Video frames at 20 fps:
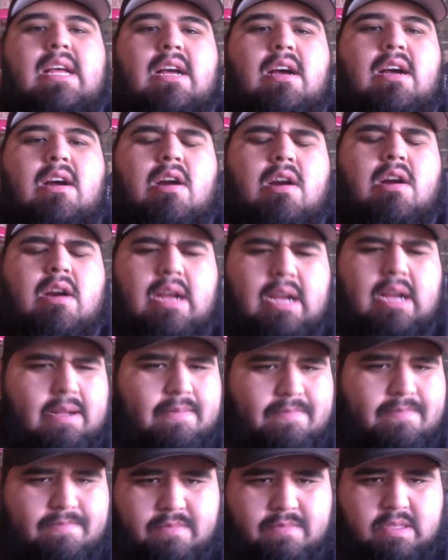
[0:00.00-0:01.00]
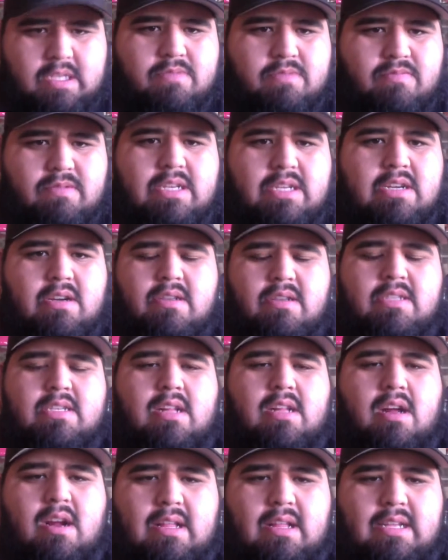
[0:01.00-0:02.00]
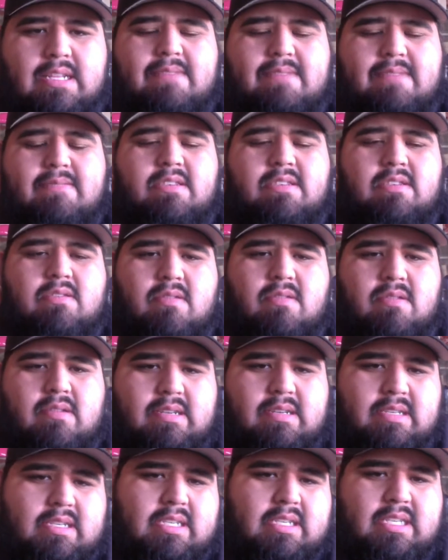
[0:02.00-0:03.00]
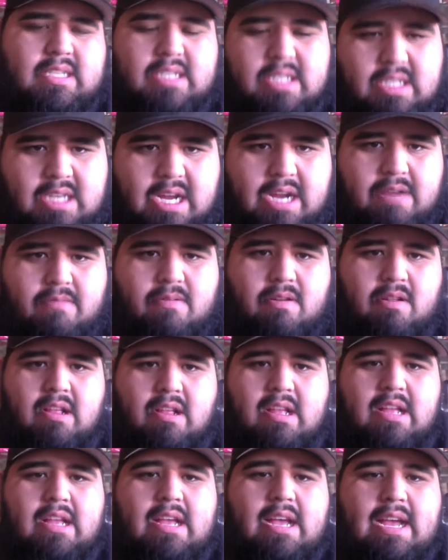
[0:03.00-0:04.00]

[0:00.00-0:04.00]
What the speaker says: Or just really go to the Harley-Davidson store and just in general.